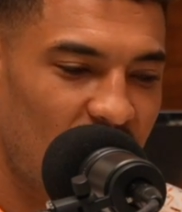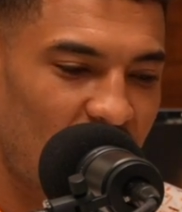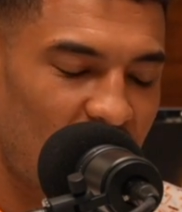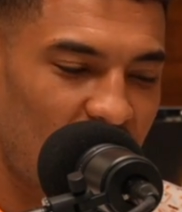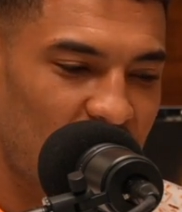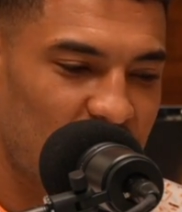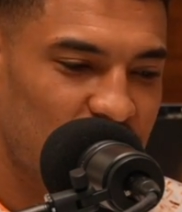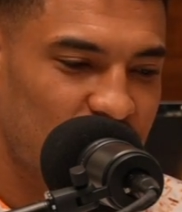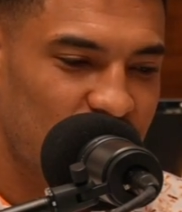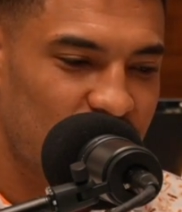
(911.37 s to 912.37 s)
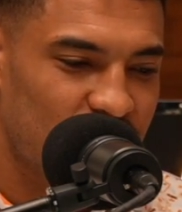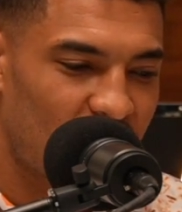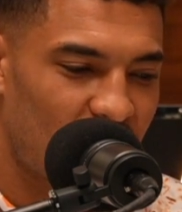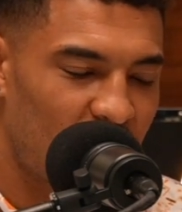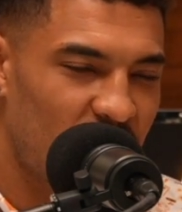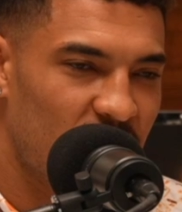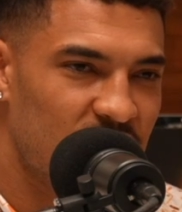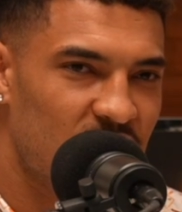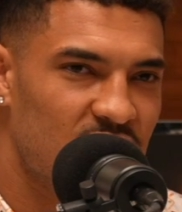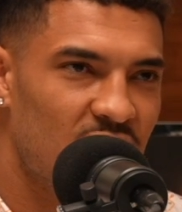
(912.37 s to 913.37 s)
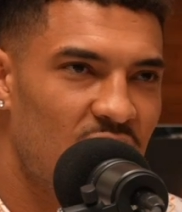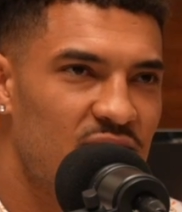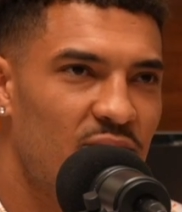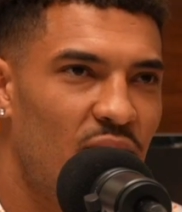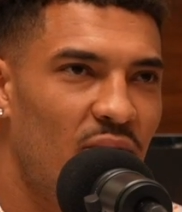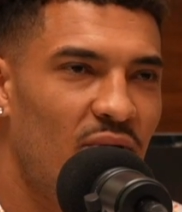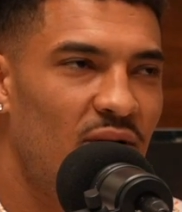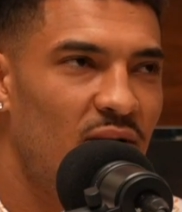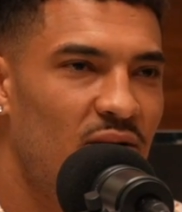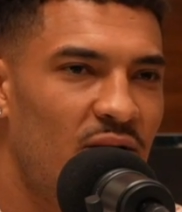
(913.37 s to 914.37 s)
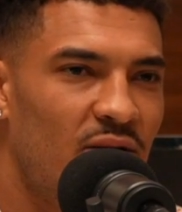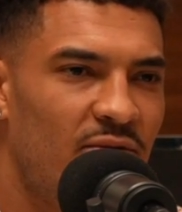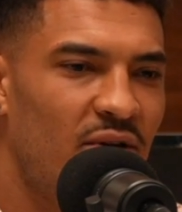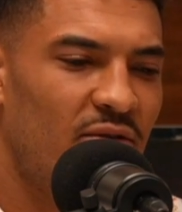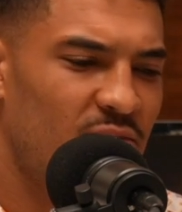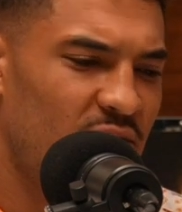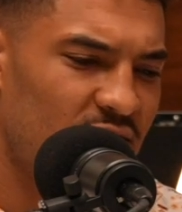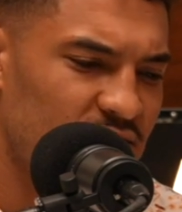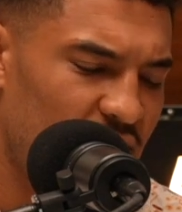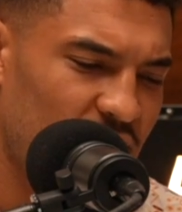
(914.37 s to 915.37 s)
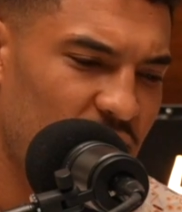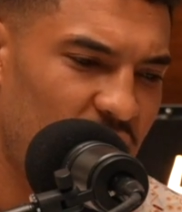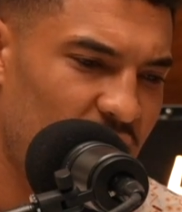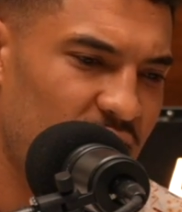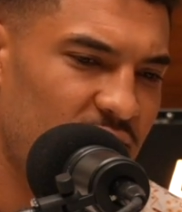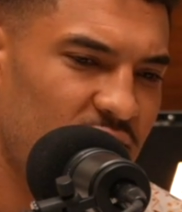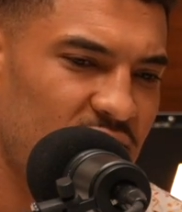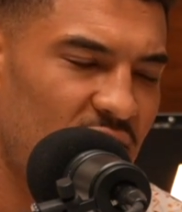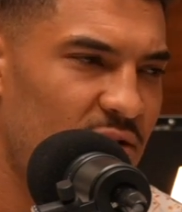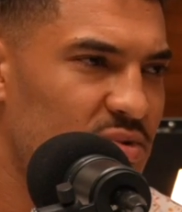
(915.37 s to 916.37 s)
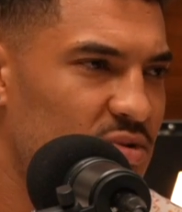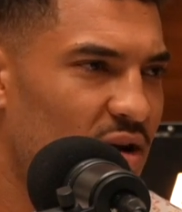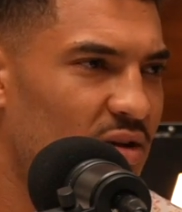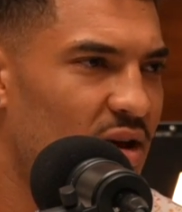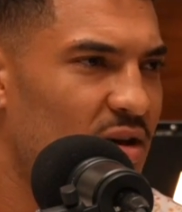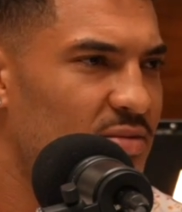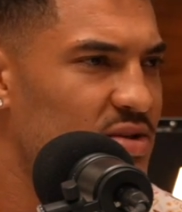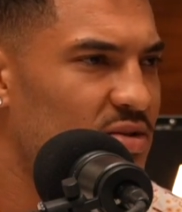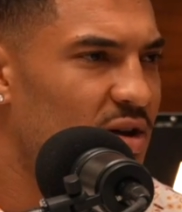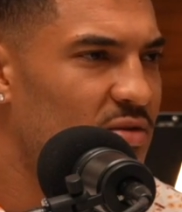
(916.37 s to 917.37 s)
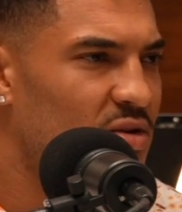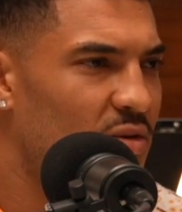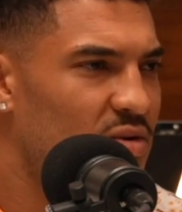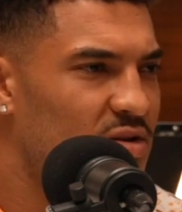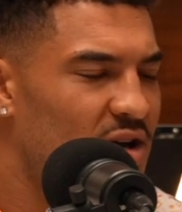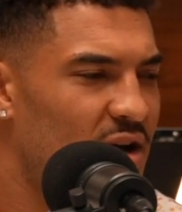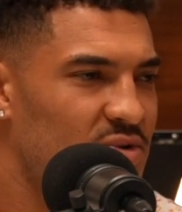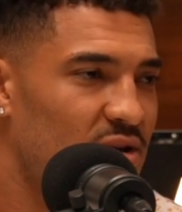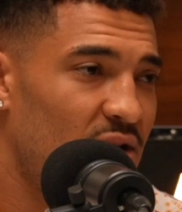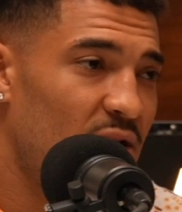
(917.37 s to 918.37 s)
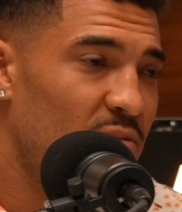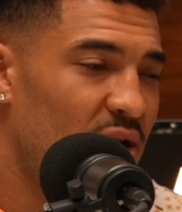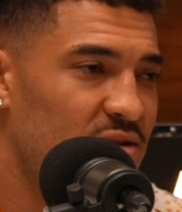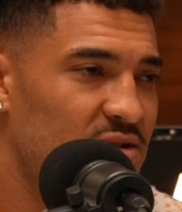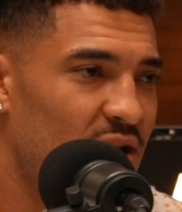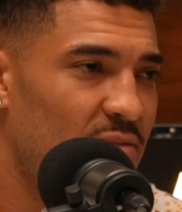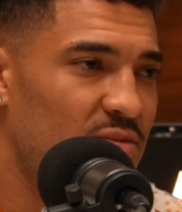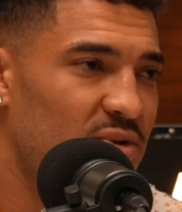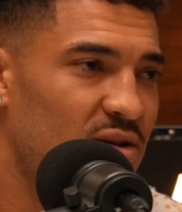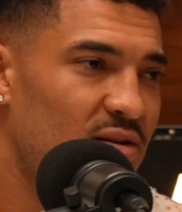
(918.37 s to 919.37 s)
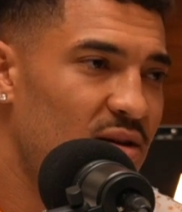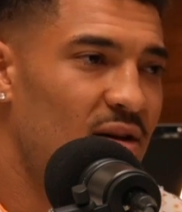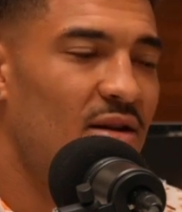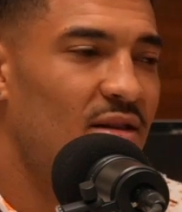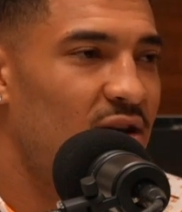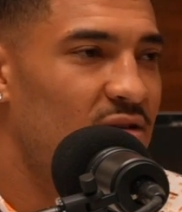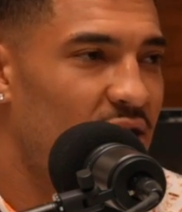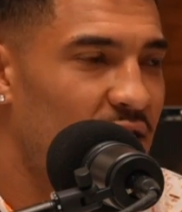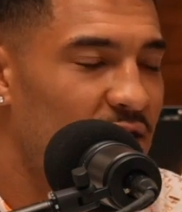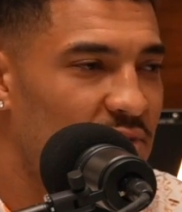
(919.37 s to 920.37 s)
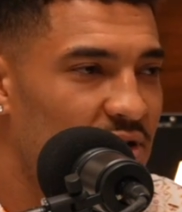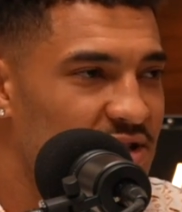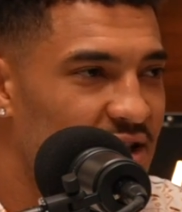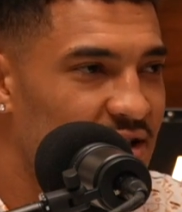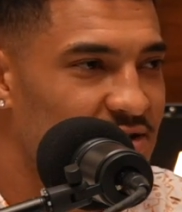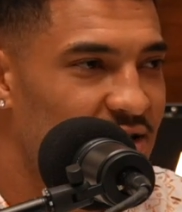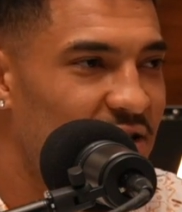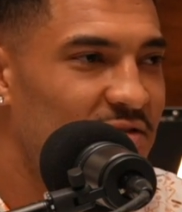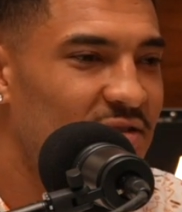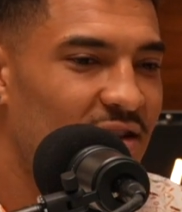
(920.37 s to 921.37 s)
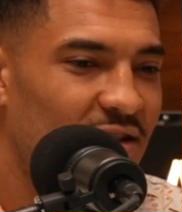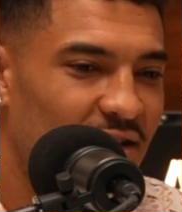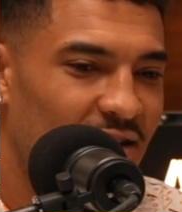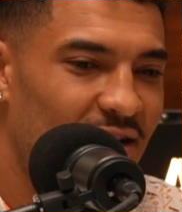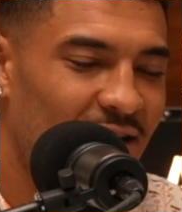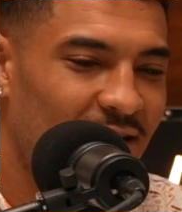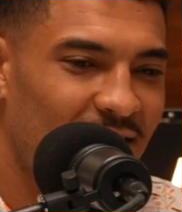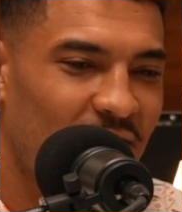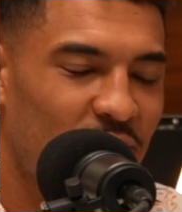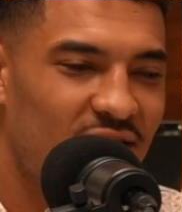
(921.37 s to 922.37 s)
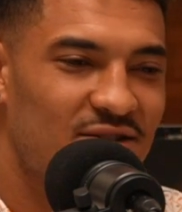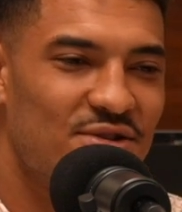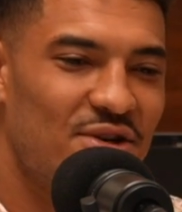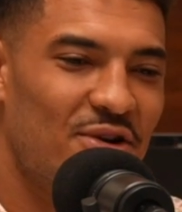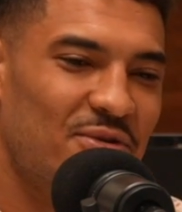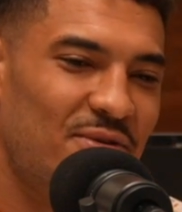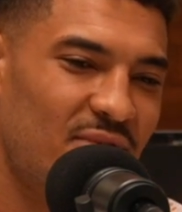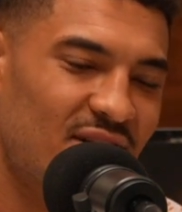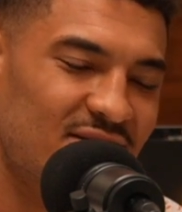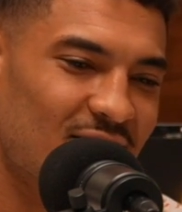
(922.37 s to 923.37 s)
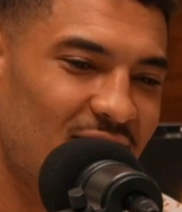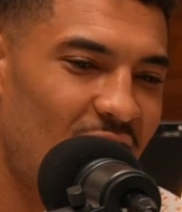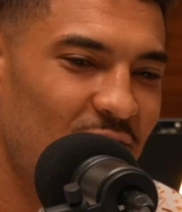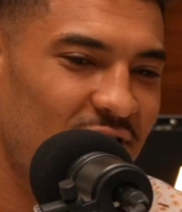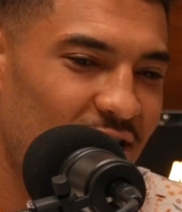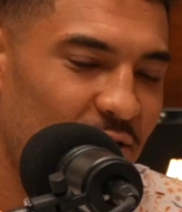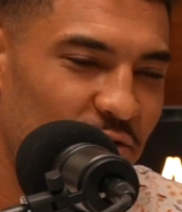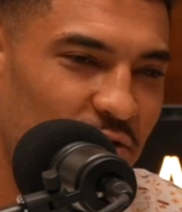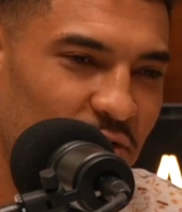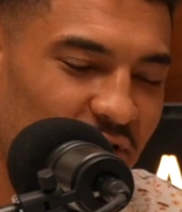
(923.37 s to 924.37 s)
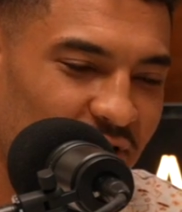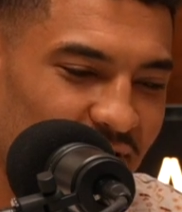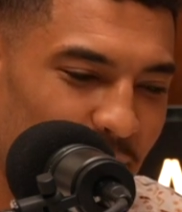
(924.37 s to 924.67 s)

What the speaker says: I mean, it was important. Everybody gets called upon at different times throughout games, and you never know when your time's going to come. Mine just happened to be late in the game, 30 seconds left. And we actually joked because in the lobby the night before,